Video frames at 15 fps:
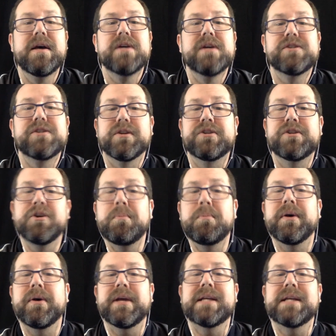So the $2
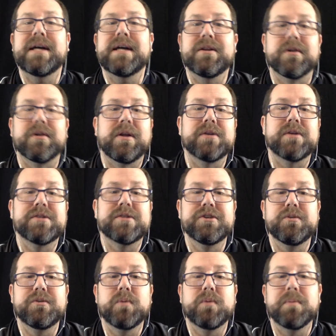billion
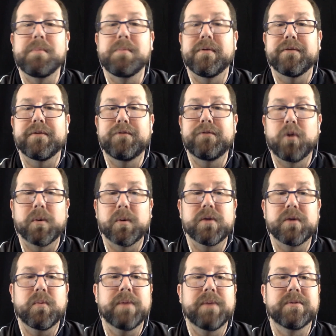lawsuit will be moving
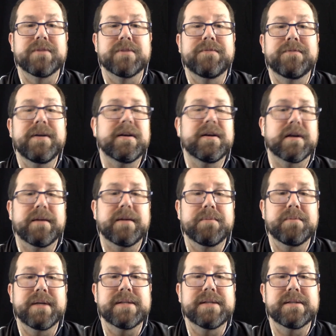forward. We will defend our
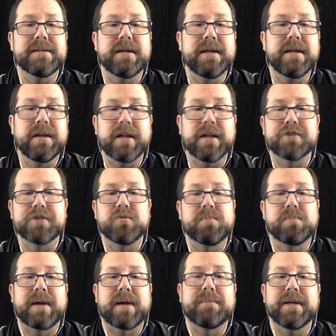company's intellectual
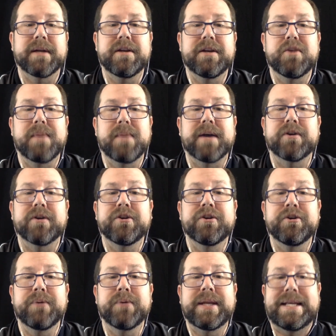property no matter
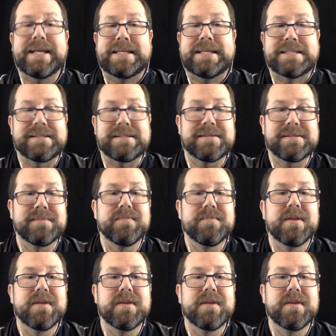who it is.